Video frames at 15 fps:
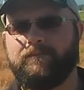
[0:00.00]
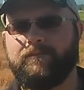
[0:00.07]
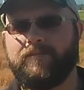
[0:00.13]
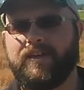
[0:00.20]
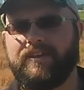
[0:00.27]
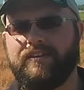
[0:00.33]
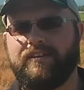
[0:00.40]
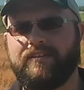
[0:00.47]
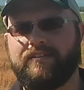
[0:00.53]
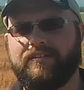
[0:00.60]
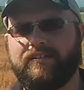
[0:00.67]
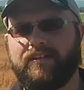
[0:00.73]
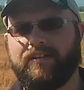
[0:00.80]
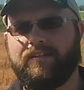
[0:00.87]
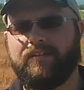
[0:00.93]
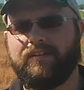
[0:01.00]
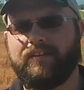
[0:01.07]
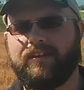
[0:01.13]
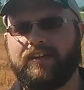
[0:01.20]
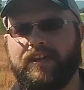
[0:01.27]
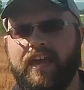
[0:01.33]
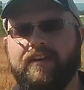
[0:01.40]
they
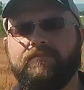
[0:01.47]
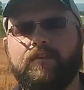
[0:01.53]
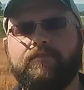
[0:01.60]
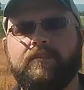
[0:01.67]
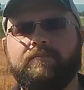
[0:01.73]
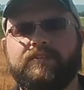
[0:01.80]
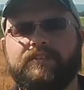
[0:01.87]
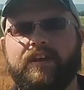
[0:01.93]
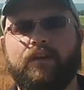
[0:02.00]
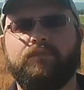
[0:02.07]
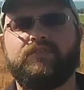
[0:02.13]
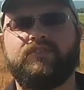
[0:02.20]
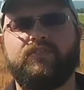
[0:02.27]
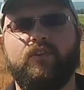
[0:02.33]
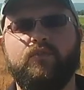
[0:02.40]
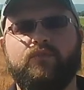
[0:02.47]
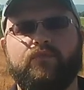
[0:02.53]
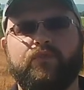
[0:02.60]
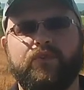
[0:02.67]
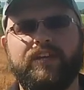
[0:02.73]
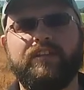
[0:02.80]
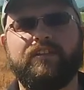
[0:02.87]
gave of themselves so
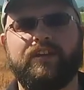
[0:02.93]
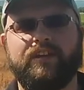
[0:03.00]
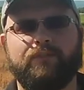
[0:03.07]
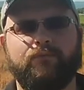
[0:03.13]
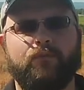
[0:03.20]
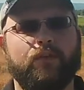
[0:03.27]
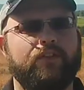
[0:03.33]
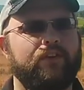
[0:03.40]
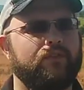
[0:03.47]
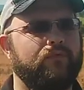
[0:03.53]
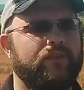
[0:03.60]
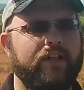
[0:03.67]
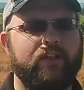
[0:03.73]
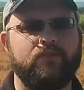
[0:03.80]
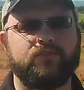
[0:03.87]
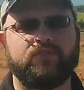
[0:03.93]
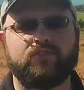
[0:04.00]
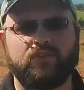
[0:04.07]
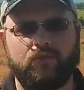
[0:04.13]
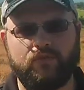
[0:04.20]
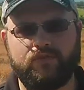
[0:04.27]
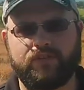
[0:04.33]
freely for their fellow
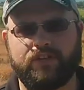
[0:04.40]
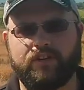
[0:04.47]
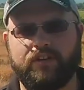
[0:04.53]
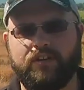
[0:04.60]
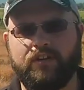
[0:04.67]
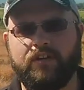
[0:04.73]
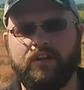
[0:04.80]
soldier,